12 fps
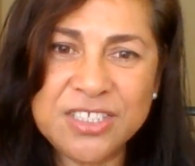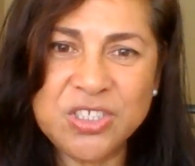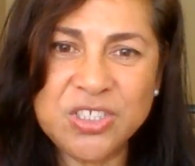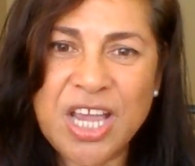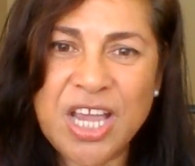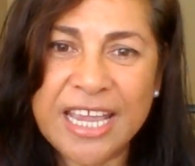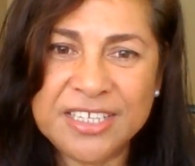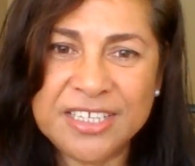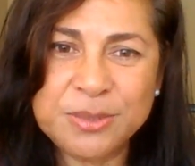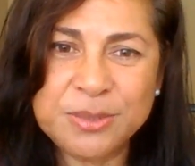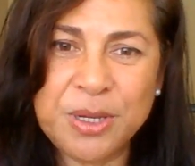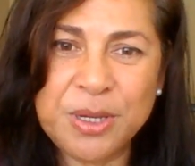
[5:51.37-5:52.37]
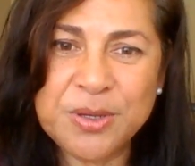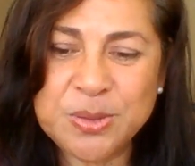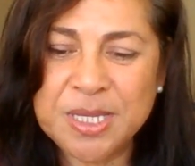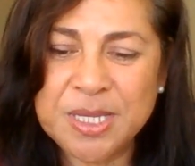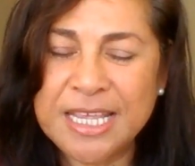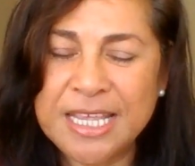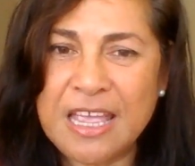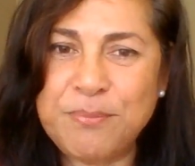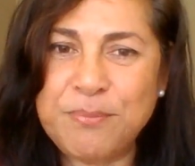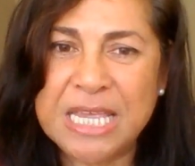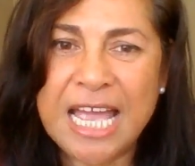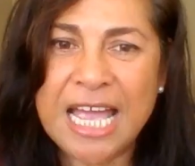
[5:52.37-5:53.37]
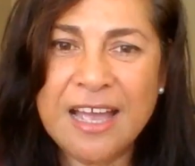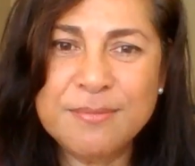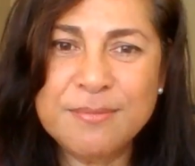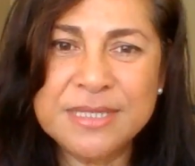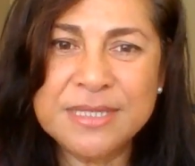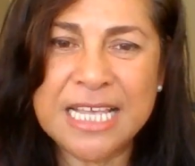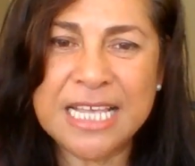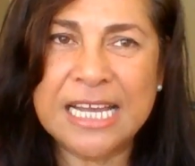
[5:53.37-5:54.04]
to change because it becomes,